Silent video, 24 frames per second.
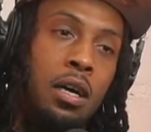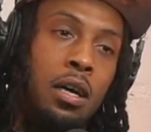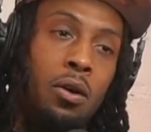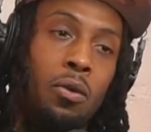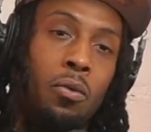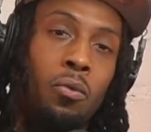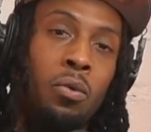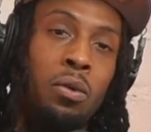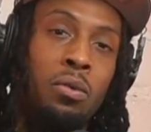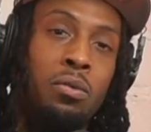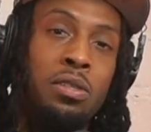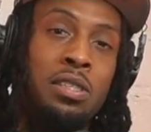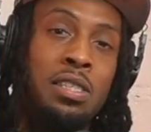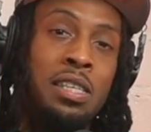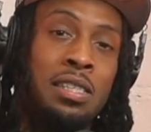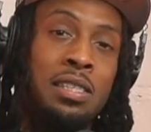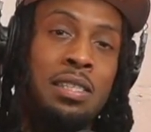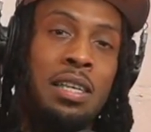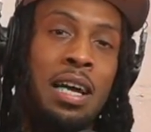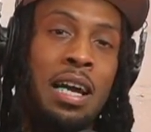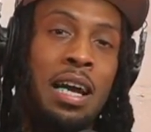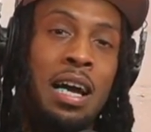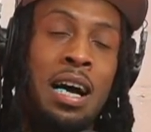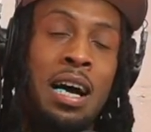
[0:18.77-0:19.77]
we was just
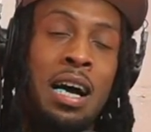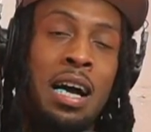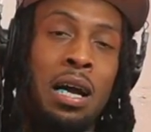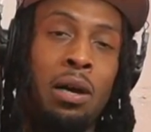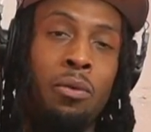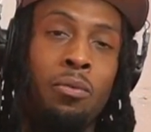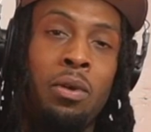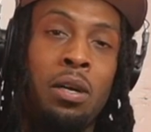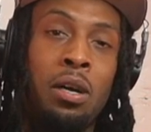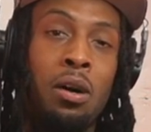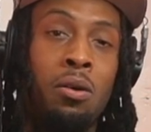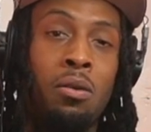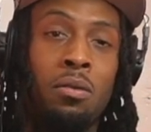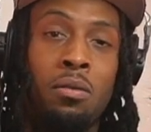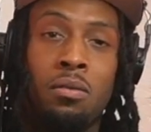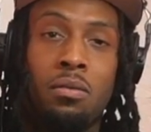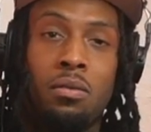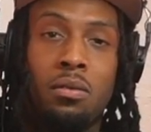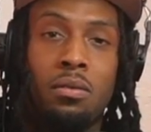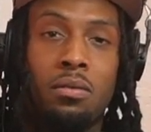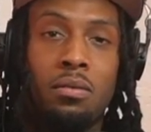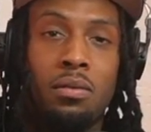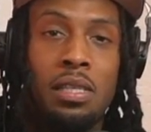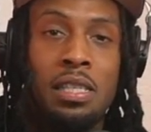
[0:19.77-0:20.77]
like, all right, we gonna
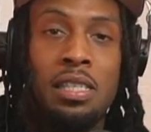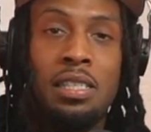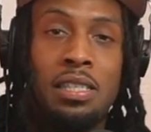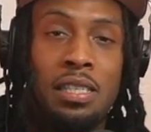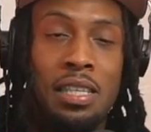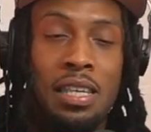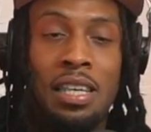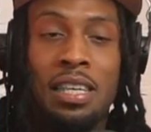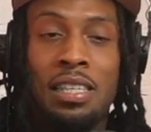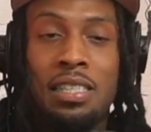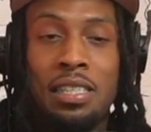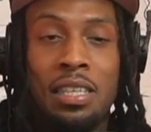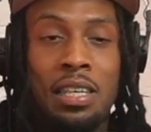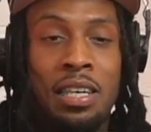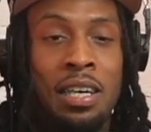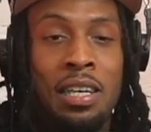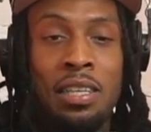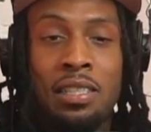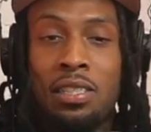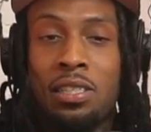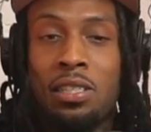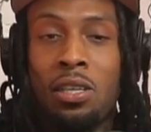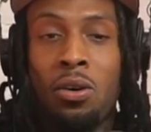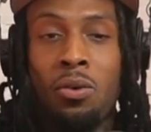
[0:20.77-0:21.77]
it's it's
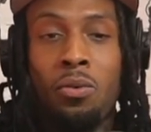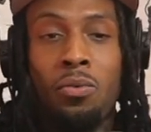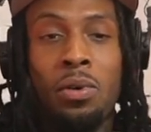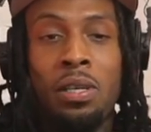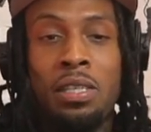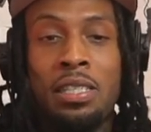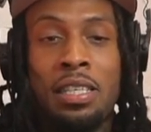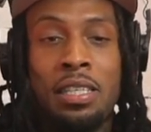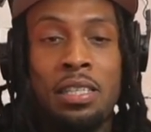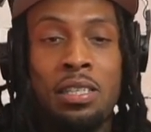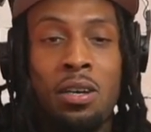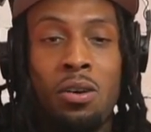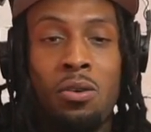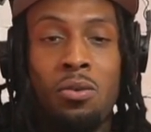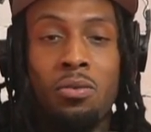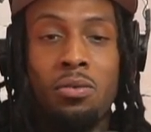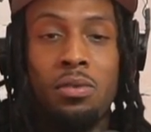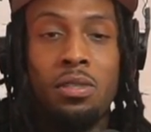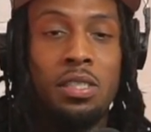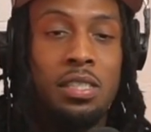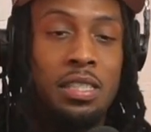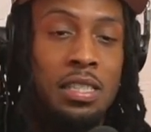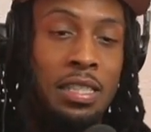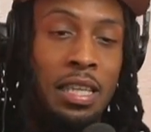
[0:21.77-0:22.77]
us, so we just gonna
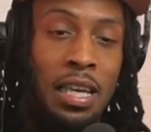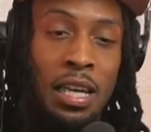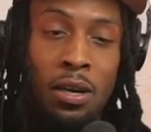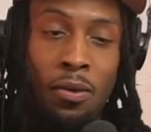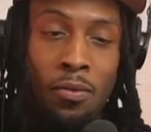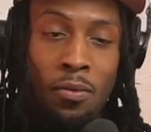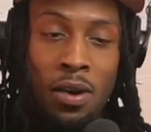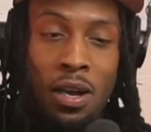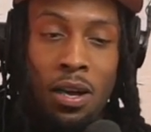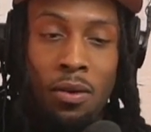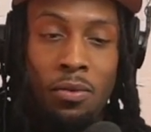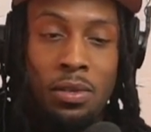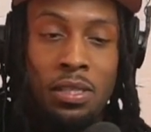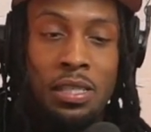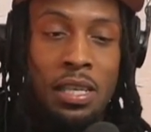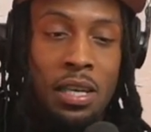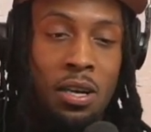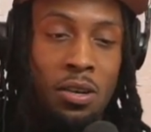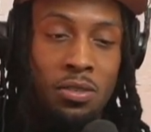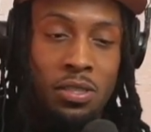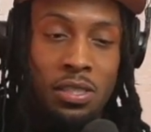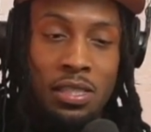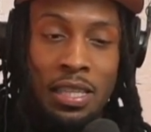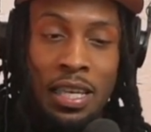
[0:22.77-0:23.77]
stick around. We just
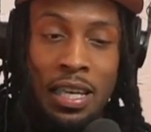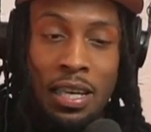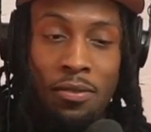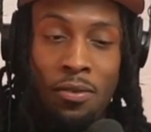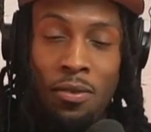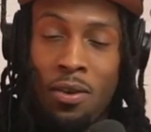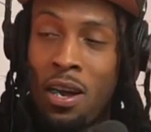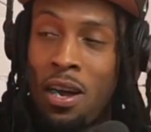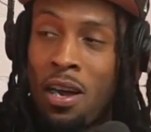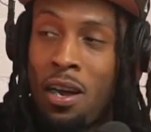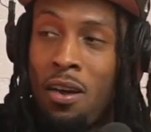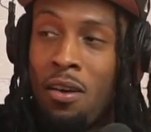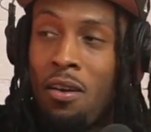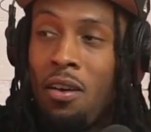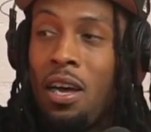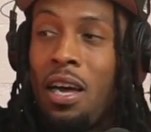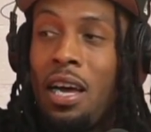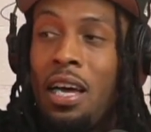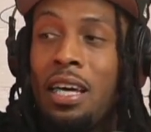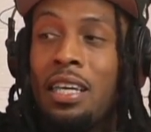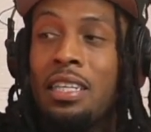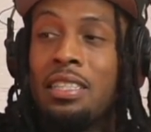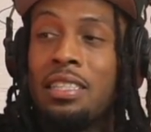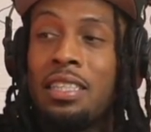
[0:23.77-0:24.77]
gonna stick around,
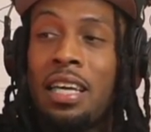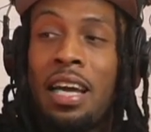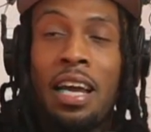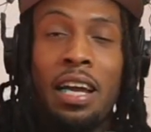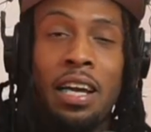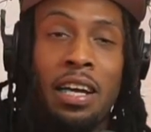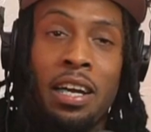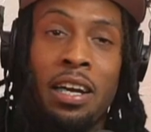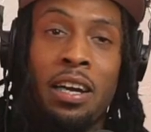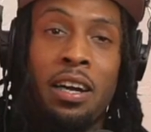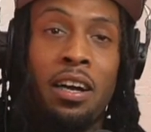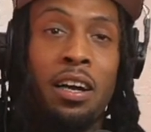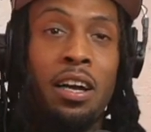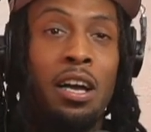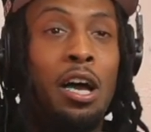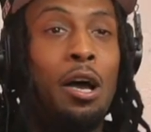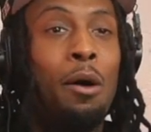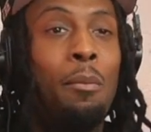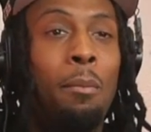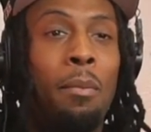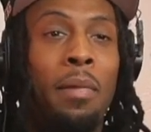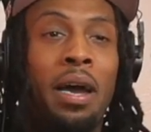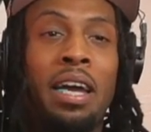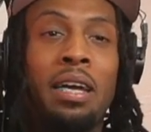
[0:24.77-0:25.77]
stay here,
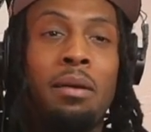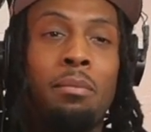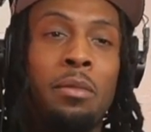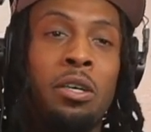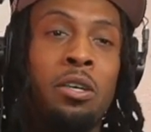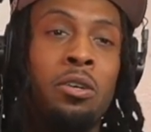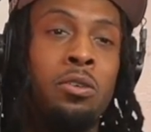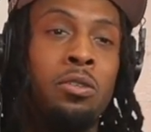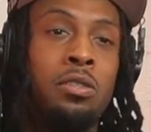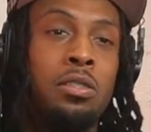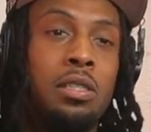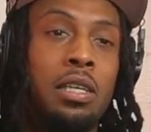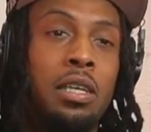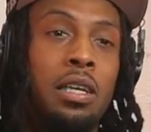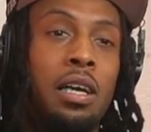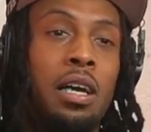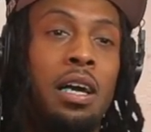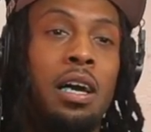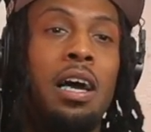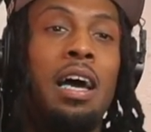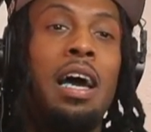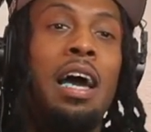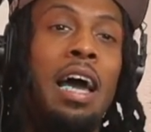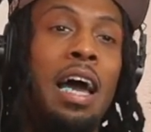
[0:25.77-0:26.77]
make music,
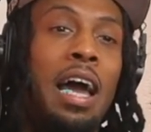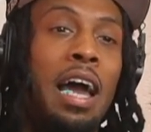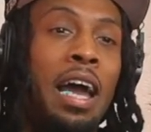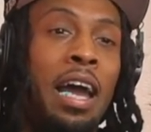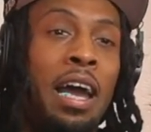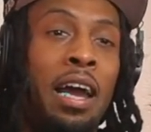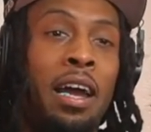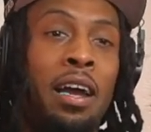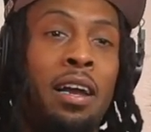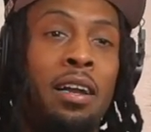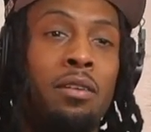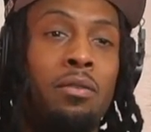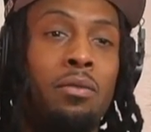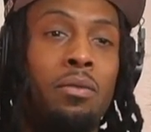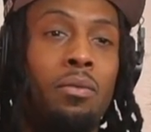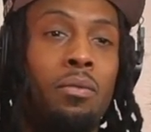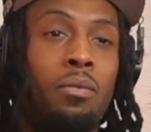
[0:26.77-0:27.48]
and